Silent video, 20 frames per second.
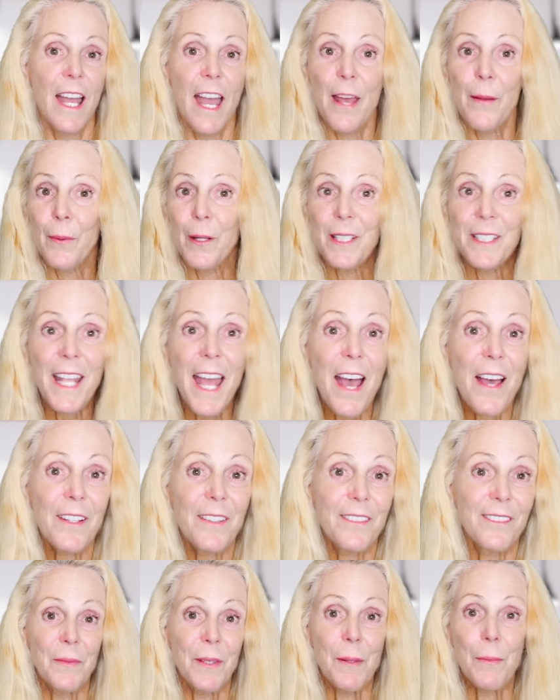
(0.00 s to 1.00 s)
And when in
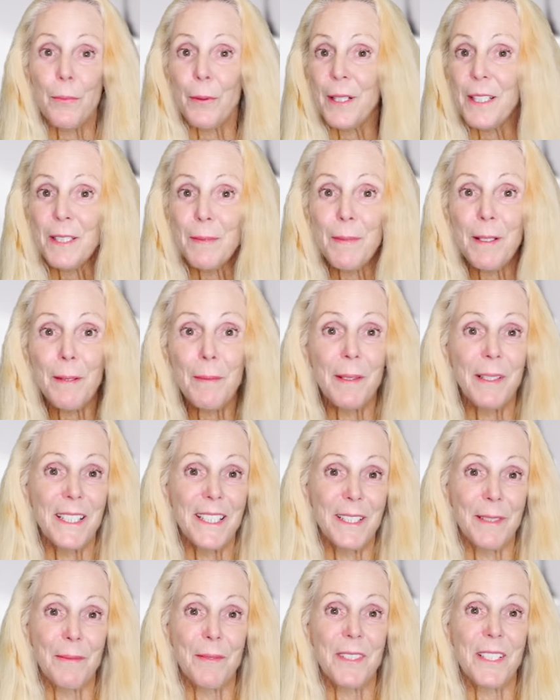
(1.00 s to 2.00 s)
doubt, embrace
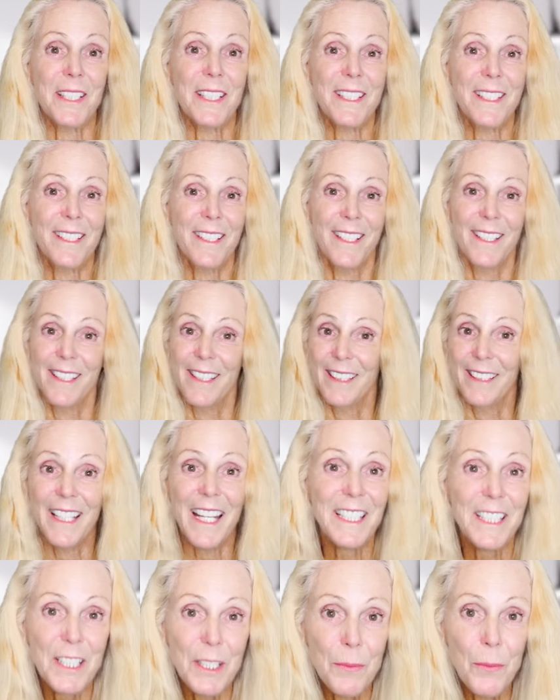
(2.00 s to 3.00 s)
minimalism. Just
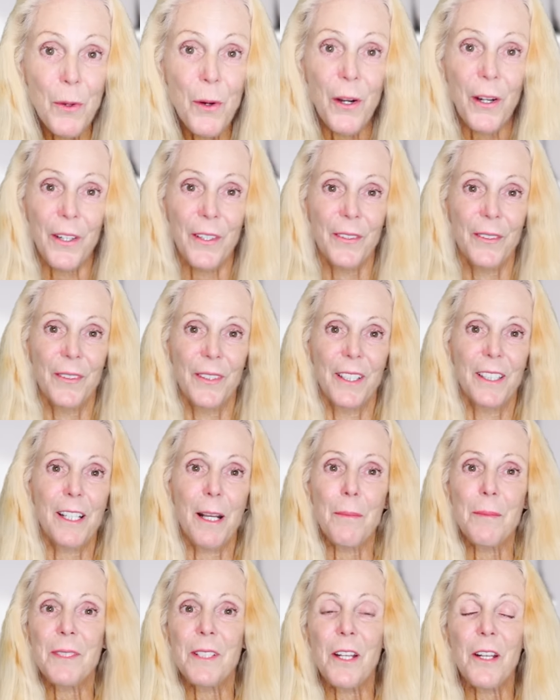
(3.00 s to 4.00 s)
less is more. When it
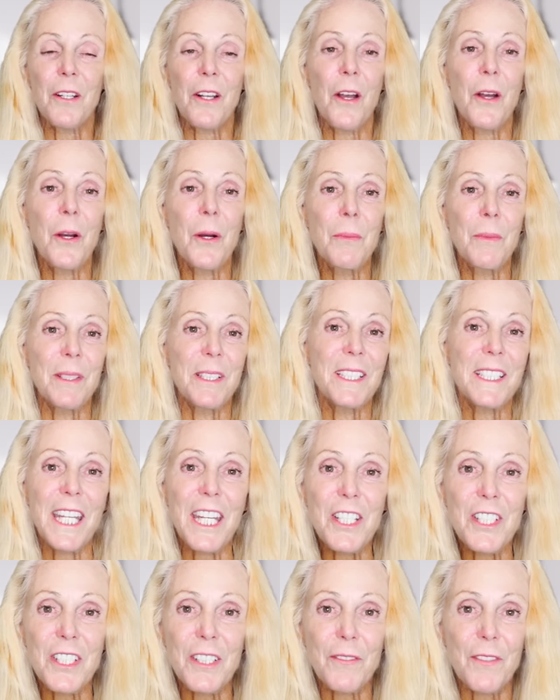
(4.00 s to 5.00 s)
comes to home and
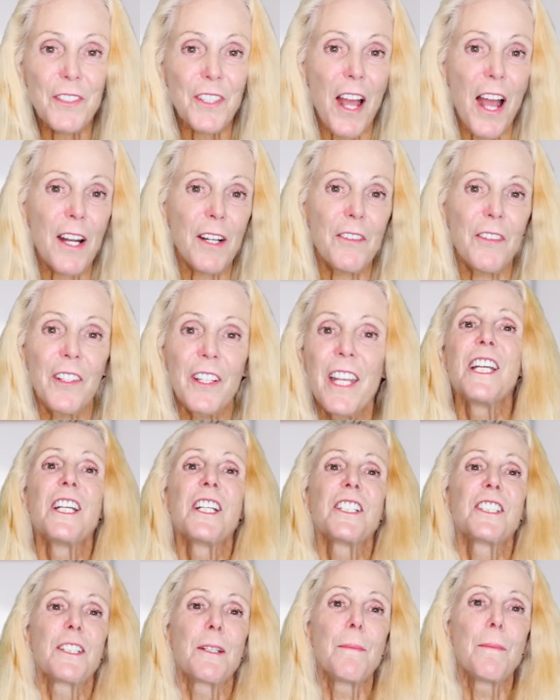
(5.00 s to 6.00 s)
staging, photography,
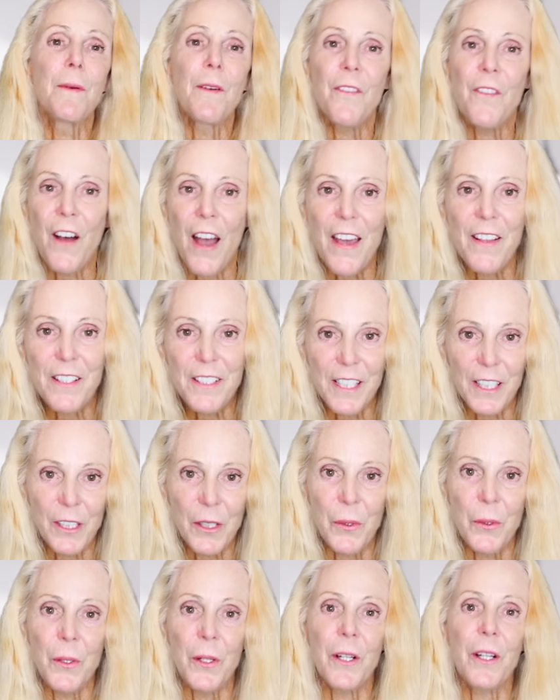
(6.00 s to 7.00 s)
simplify the
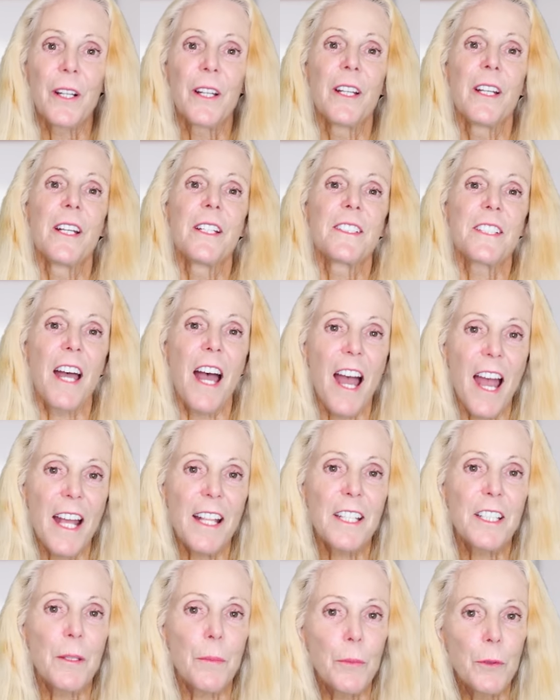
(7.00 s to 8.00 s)
decor to highlight the